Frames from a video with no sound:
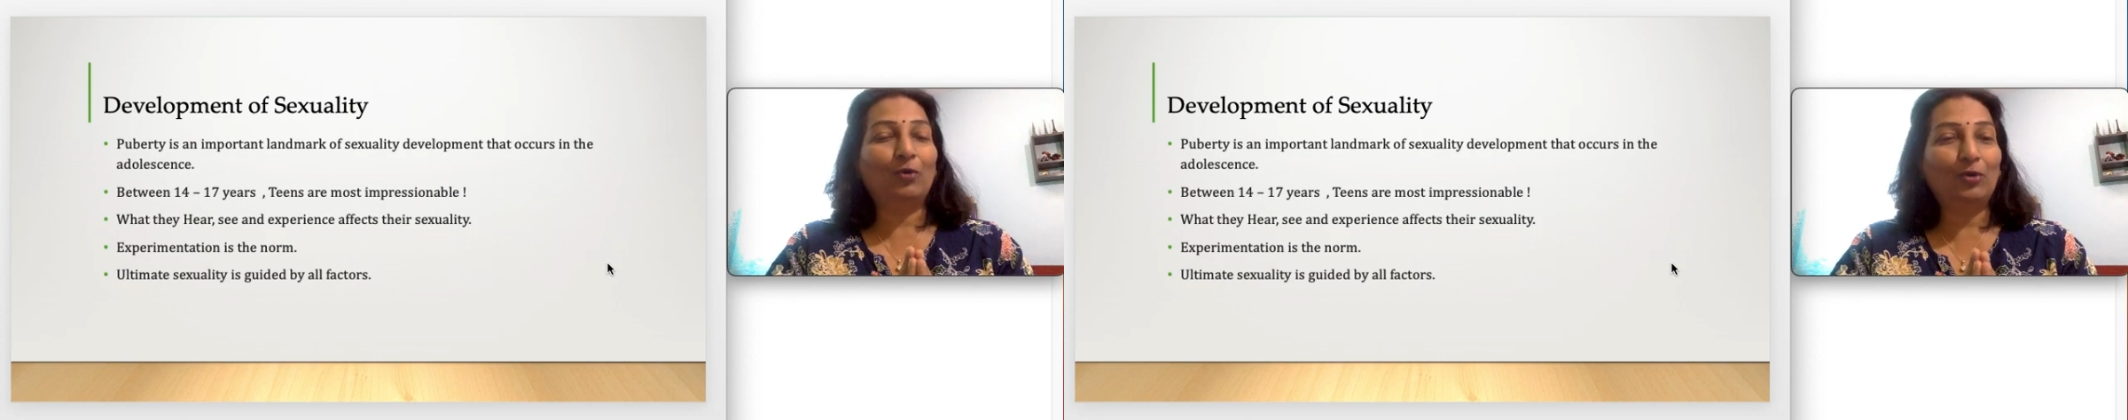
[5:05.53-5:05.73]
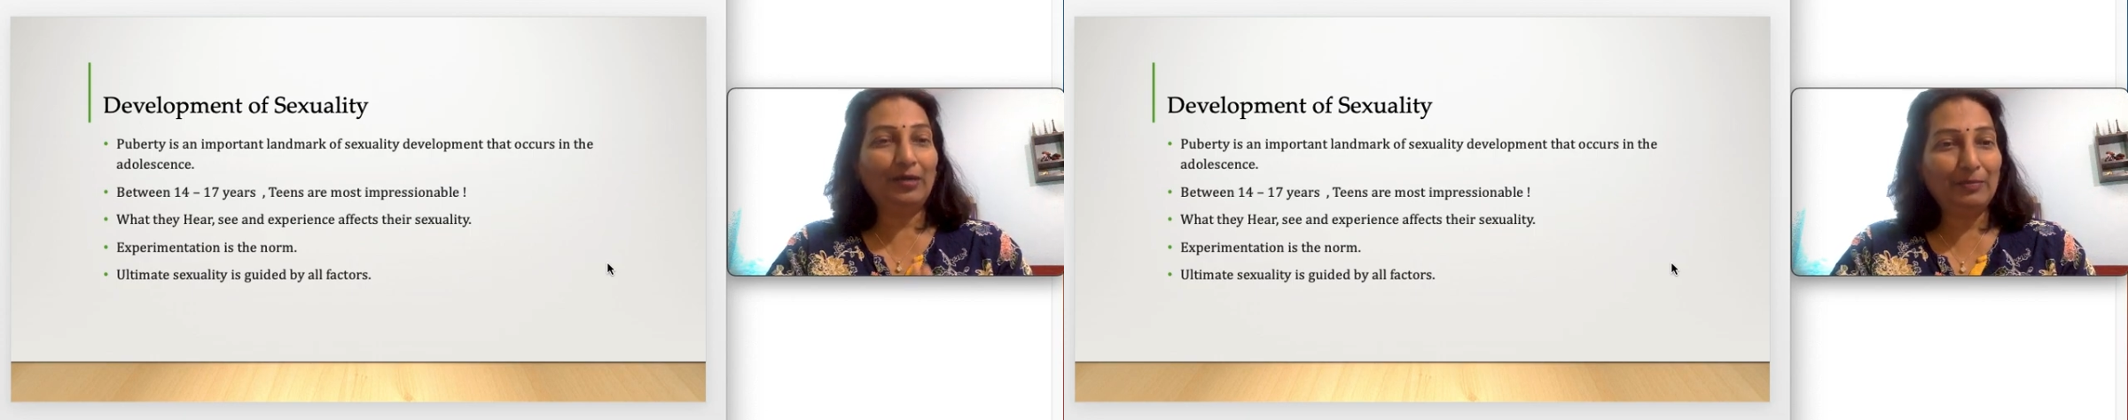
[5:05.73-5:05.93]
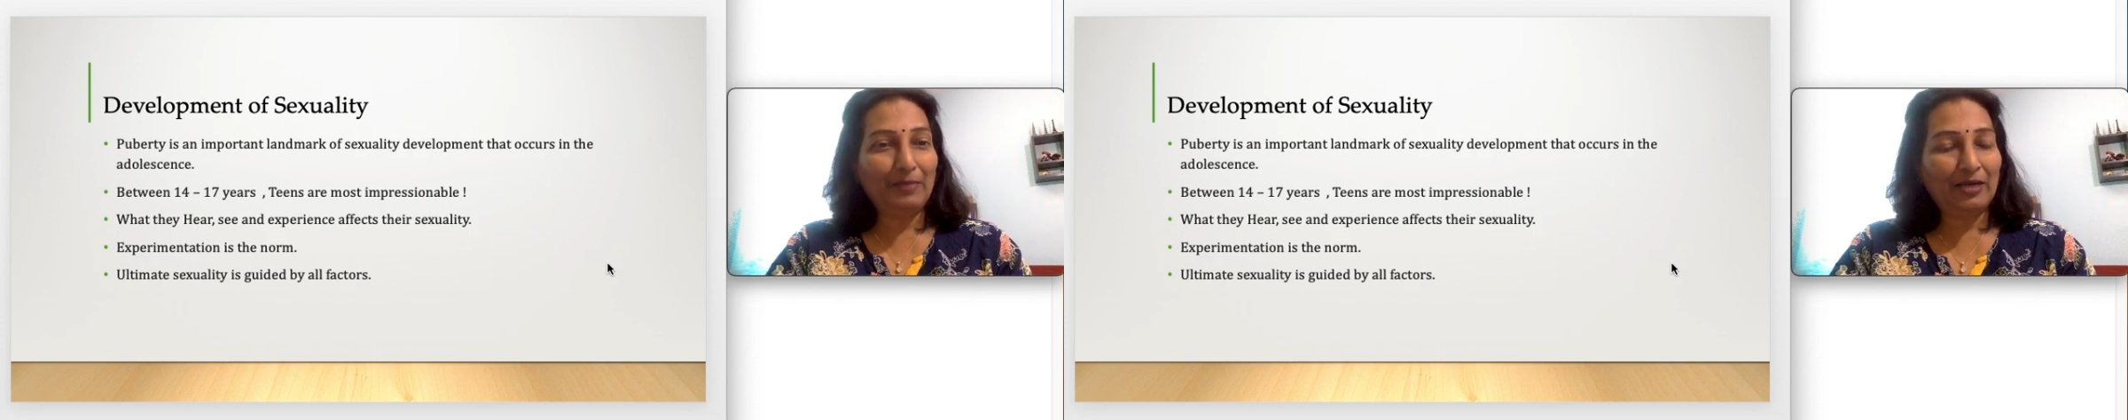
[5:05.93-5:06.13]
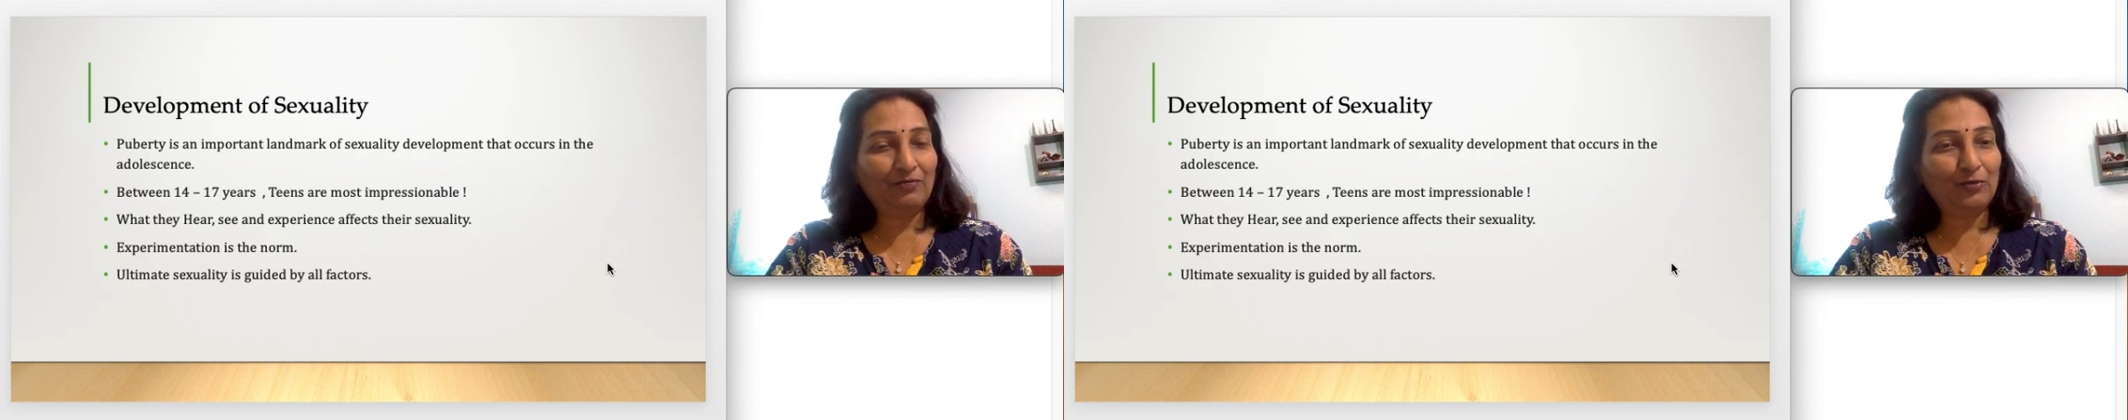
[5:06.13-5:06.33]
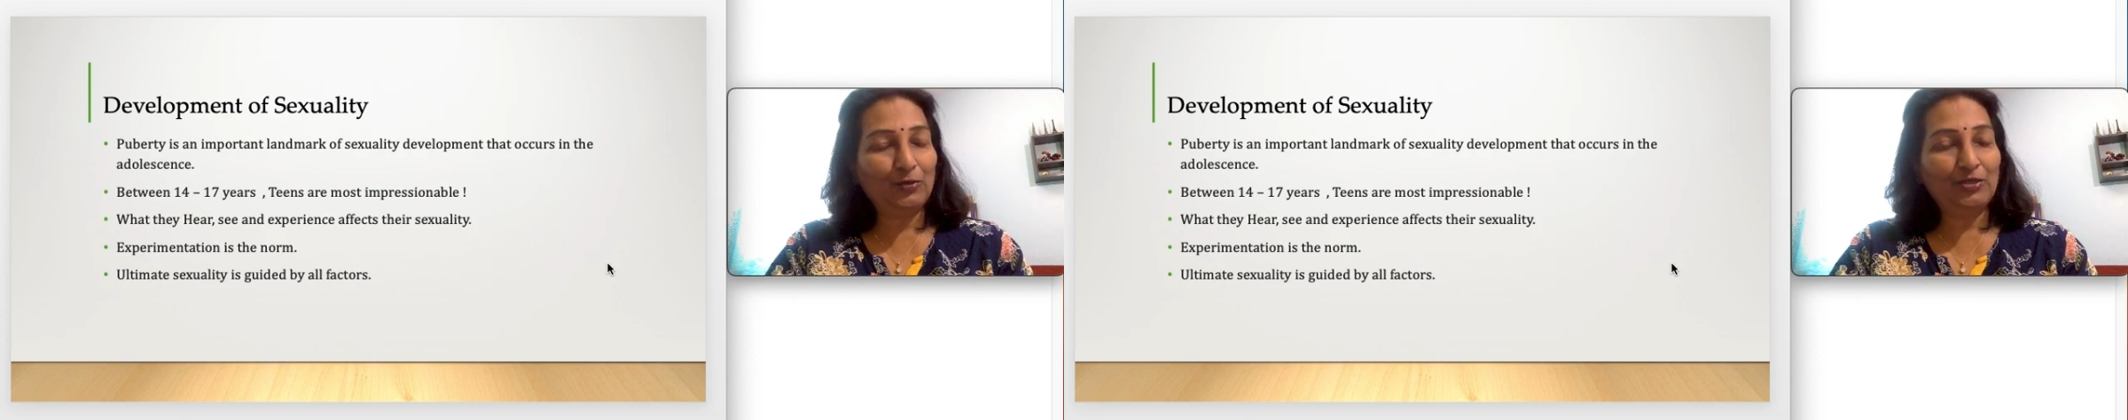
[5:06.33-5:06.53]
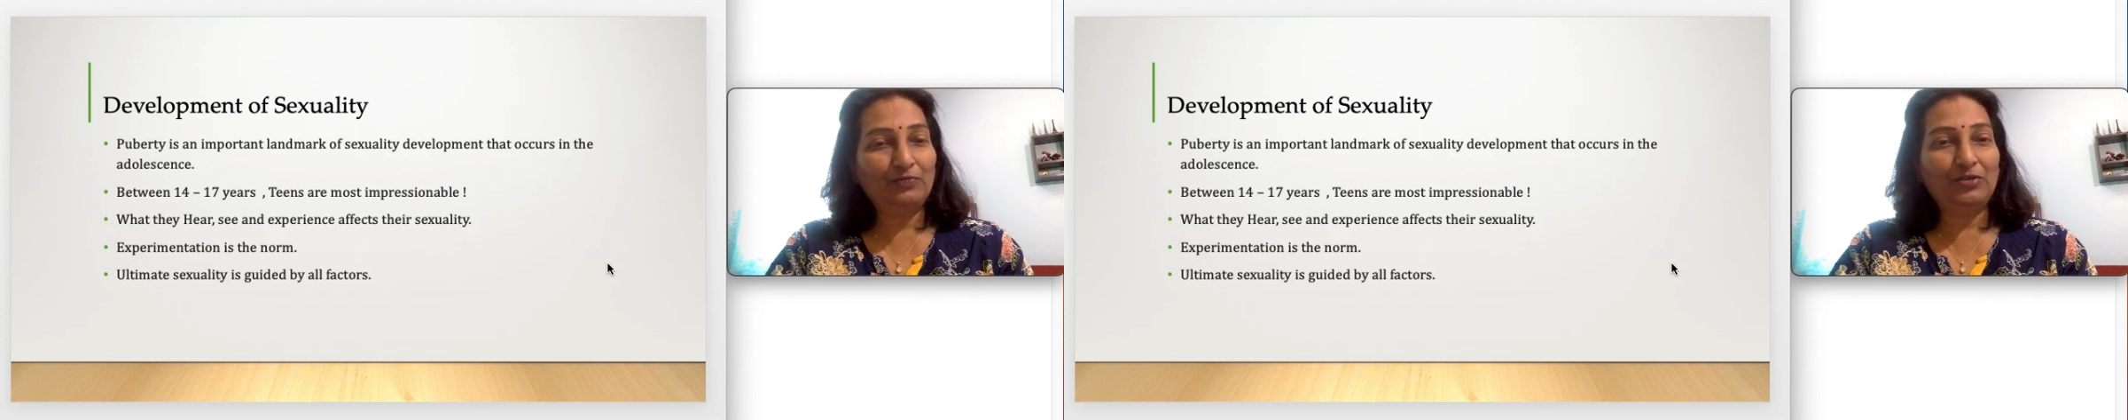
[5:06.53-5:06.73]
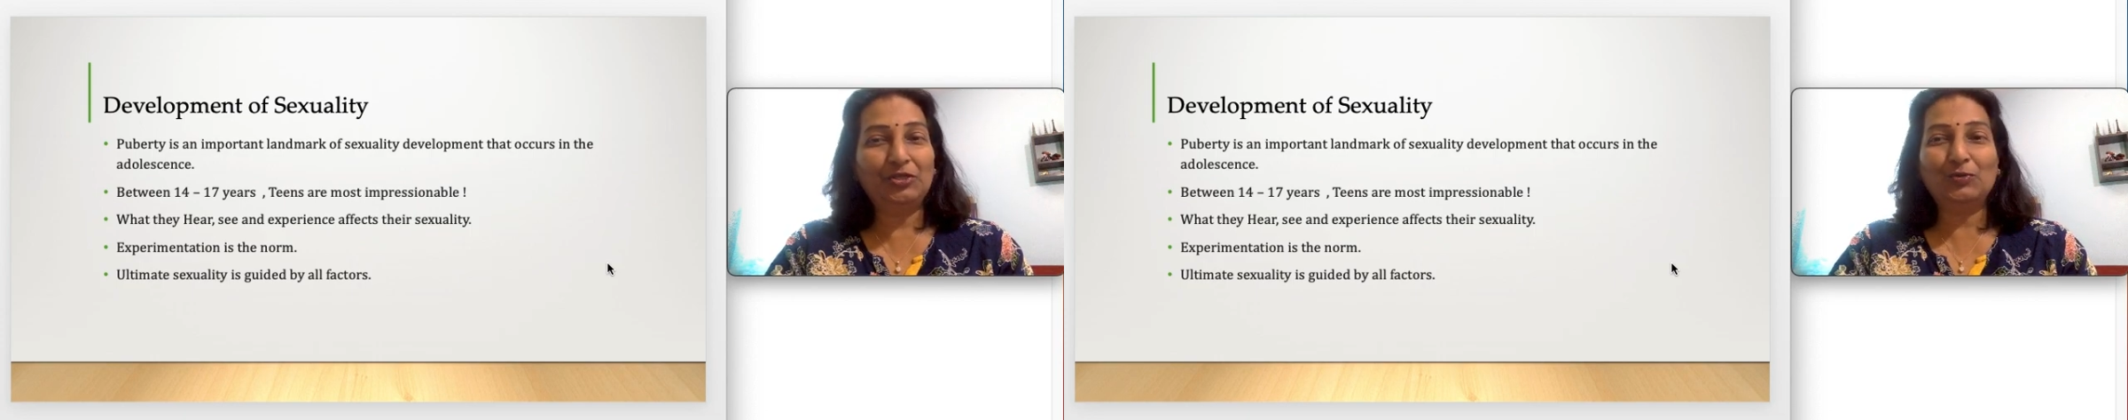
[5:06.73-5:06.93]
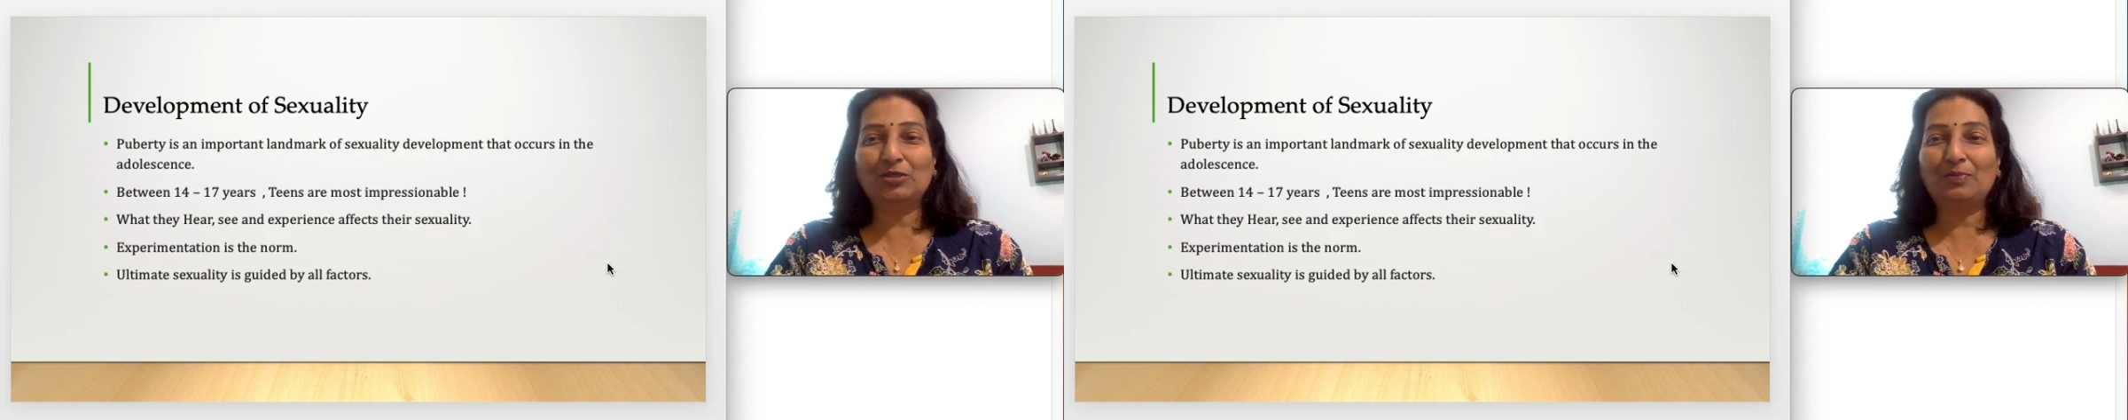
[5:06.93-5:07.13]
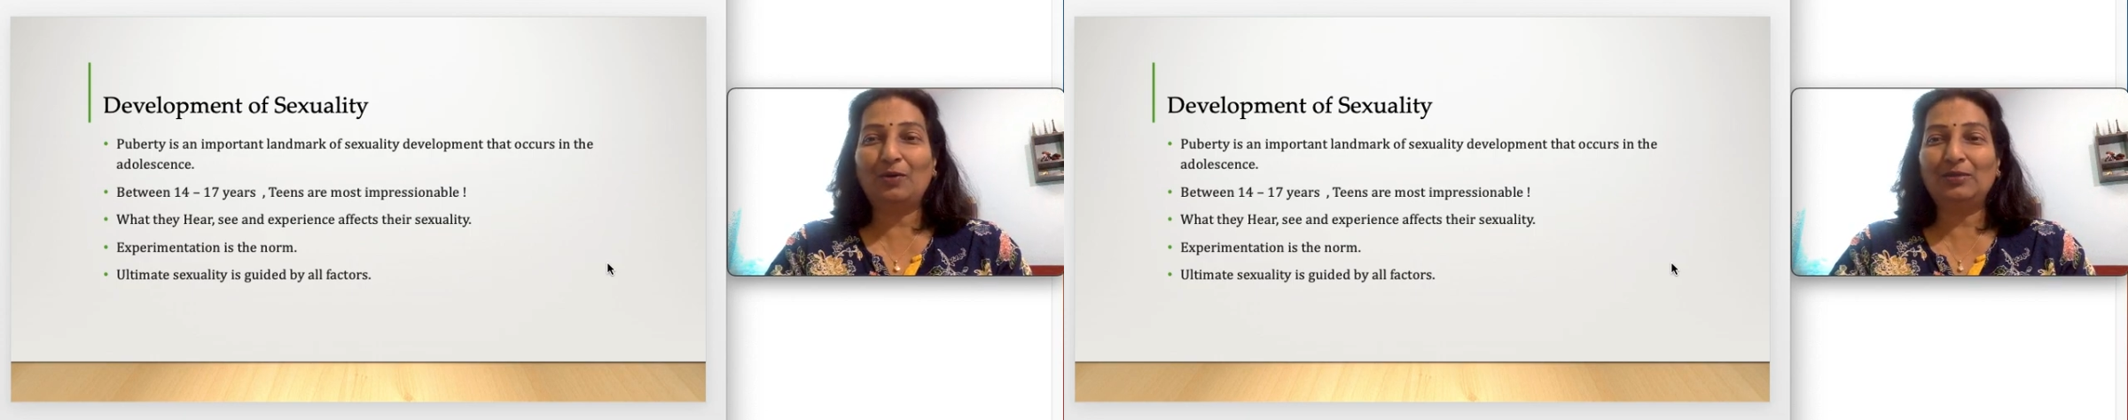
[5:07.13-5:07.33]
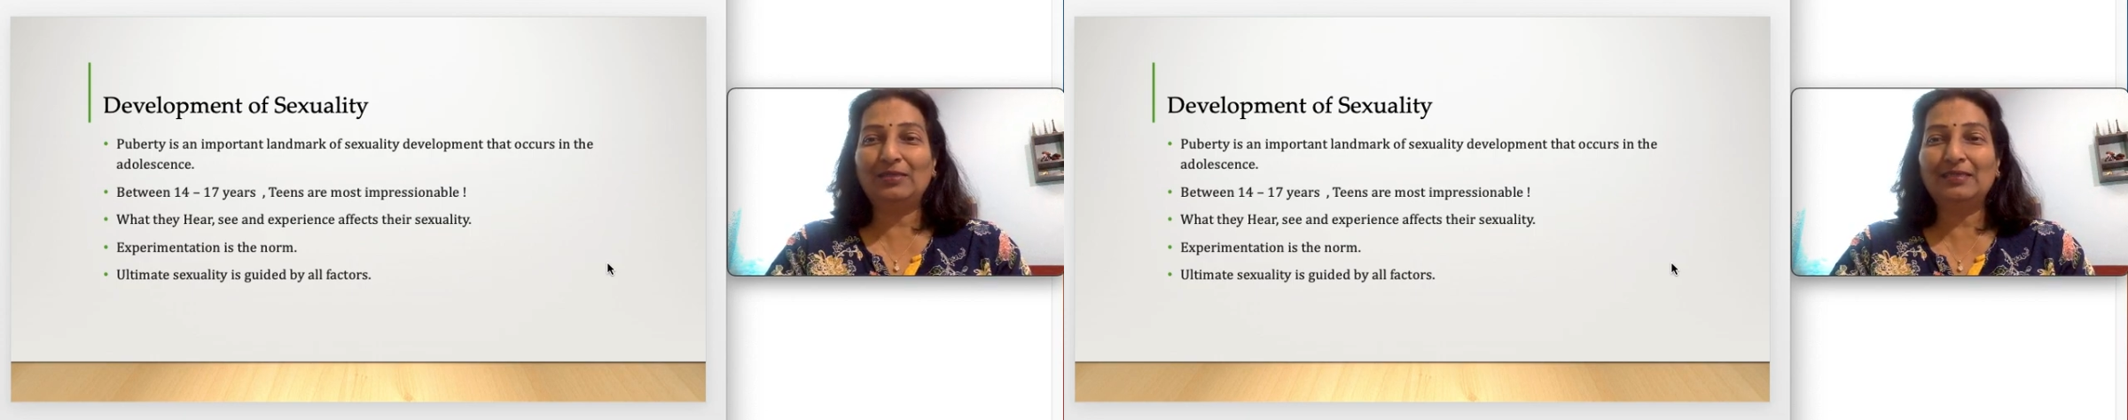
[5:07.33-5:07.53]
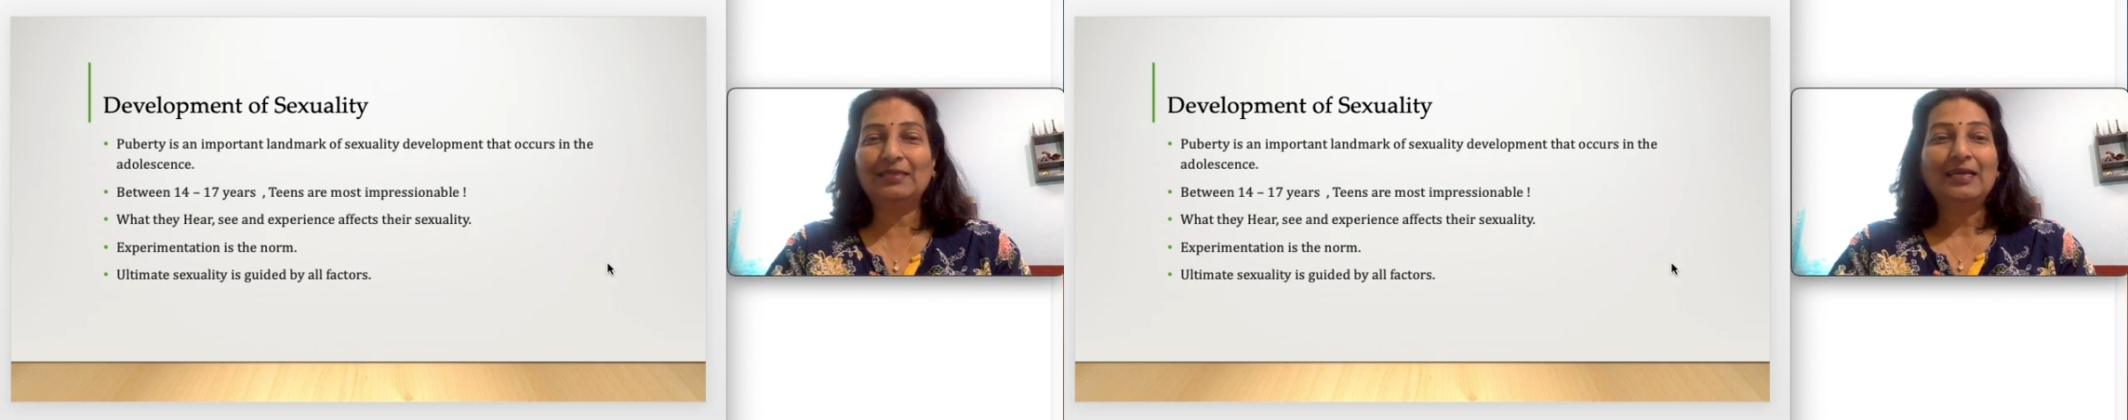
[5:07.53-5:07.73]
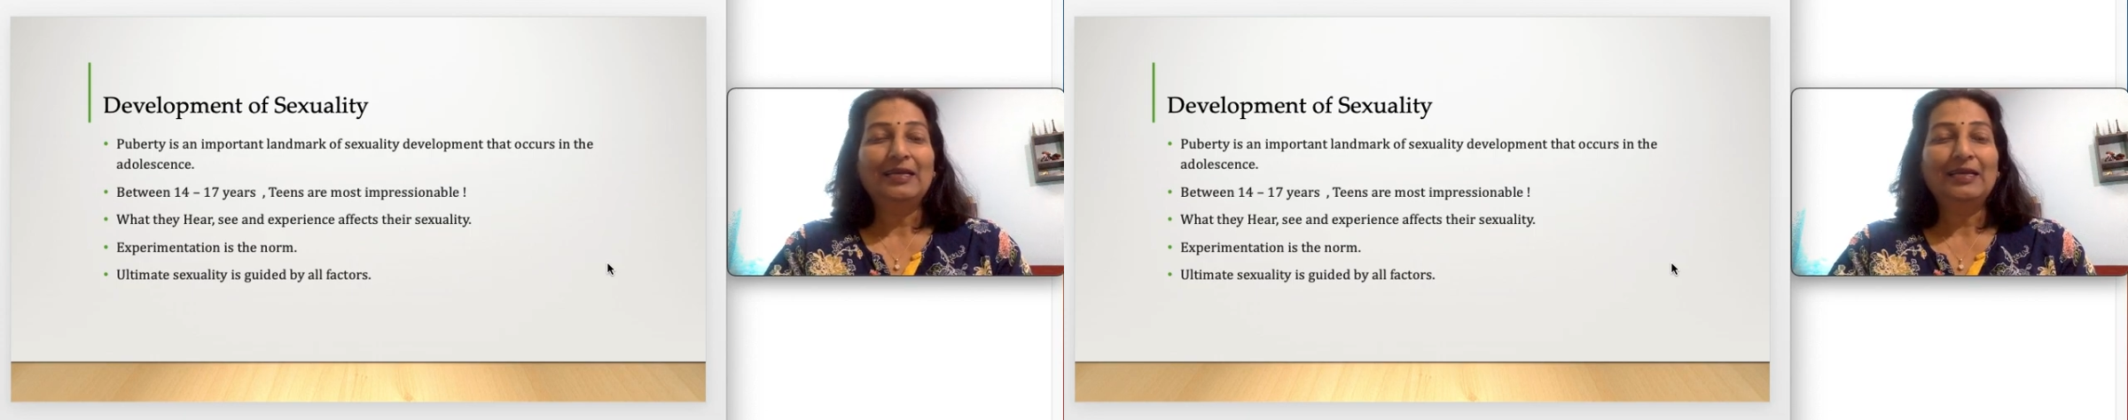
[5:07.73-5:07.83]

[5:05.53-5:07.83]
already made beauty videos about this,